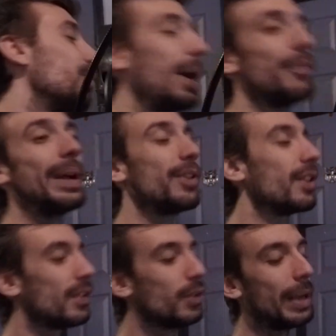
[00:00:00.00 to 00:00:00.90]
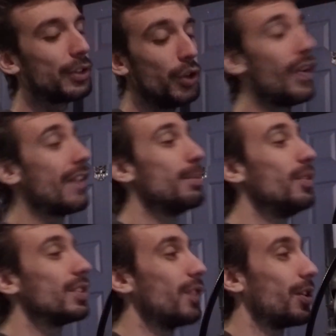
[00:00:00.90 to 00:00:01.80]
My two favorite
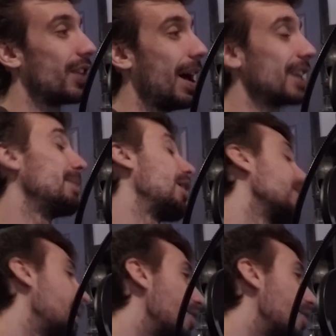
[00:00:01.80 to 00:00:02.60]
movies of all time. Actually, I'll say my